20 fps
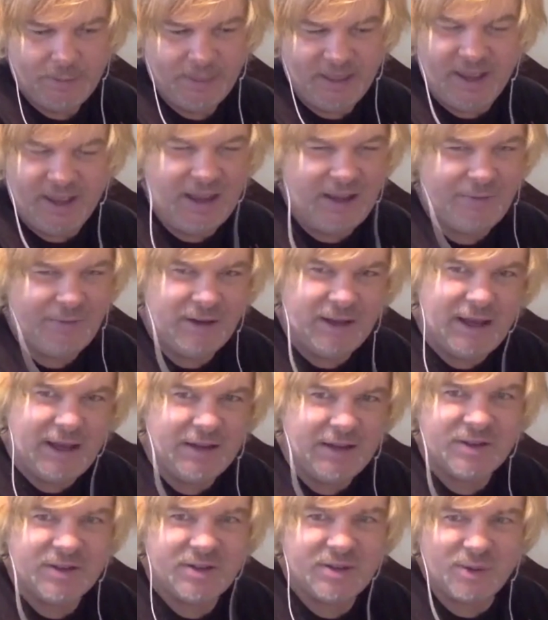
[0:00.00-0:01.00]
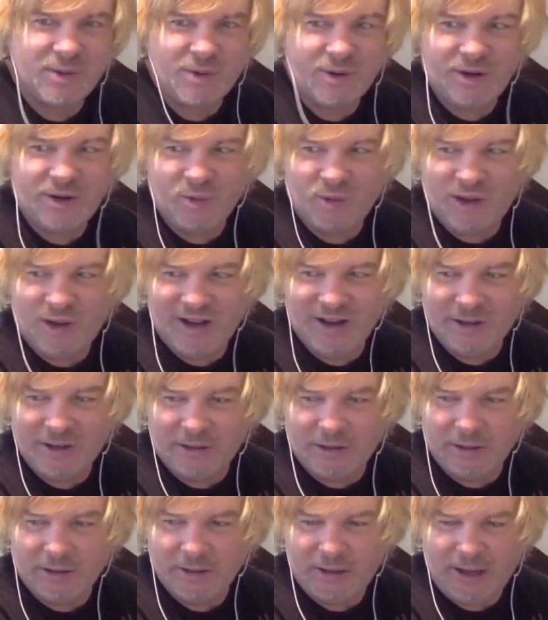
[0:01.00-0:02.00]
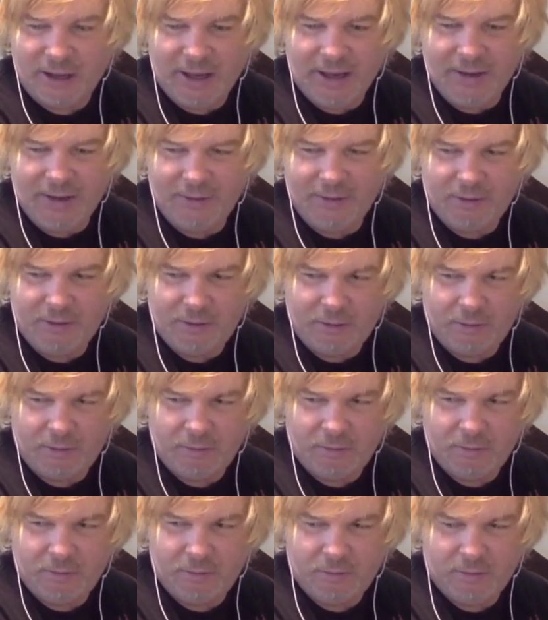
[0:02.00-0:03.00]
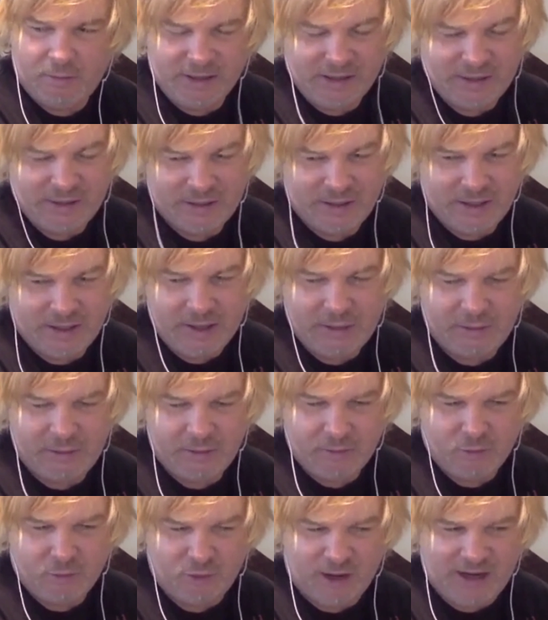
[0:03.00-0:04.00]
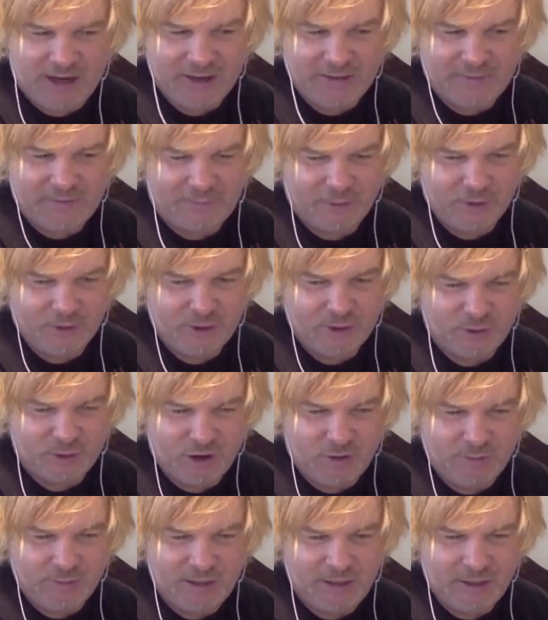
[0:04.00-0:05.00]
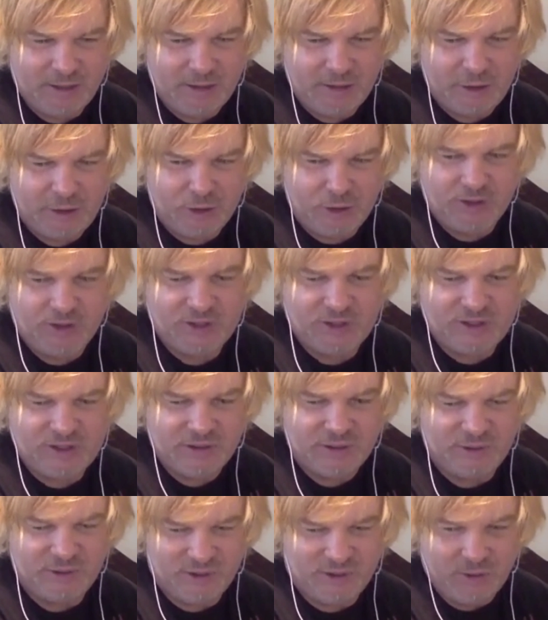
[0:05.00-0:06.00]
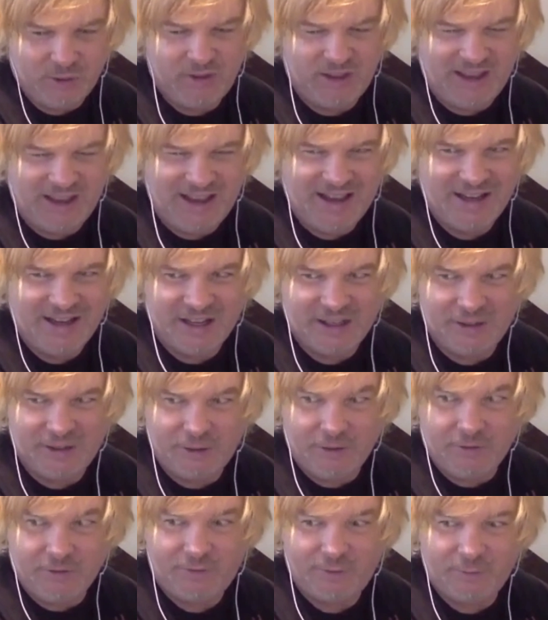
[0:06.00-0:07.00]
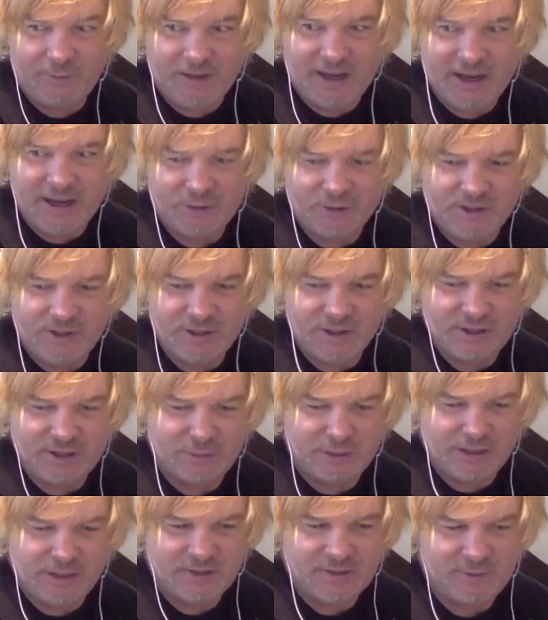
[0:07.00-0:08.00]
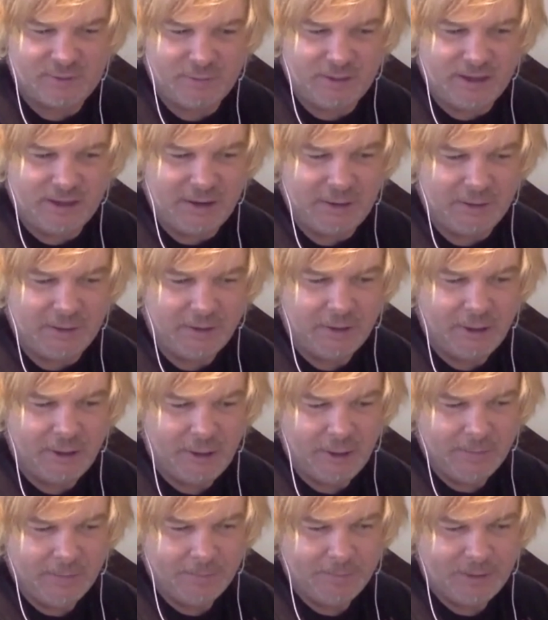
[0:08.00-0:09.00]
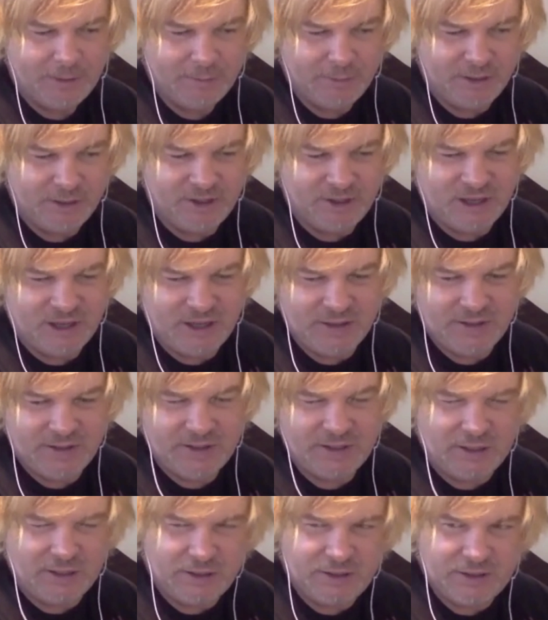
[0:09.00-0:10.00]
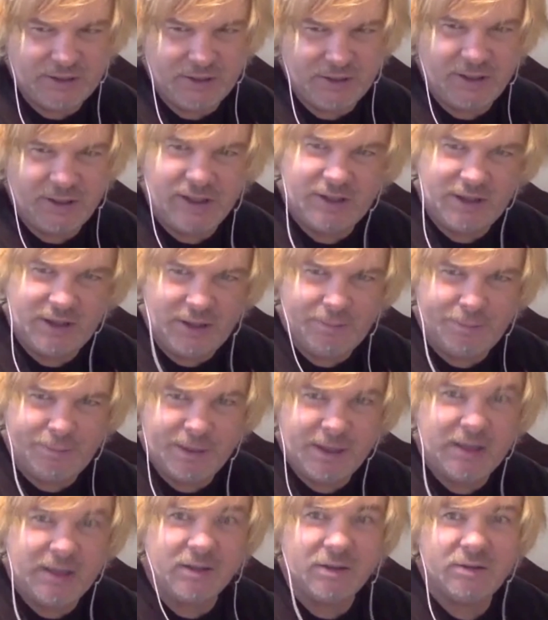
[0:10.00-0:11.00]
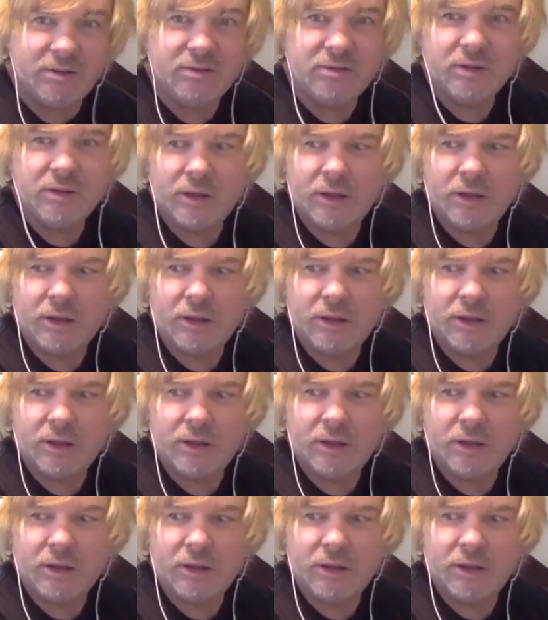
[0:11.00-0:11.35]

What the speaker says: They haven't had a story in a while. And like I said, Rock versus Roman, you could still do that a year from now or 6 months from now, but John Cena is going to get that belt.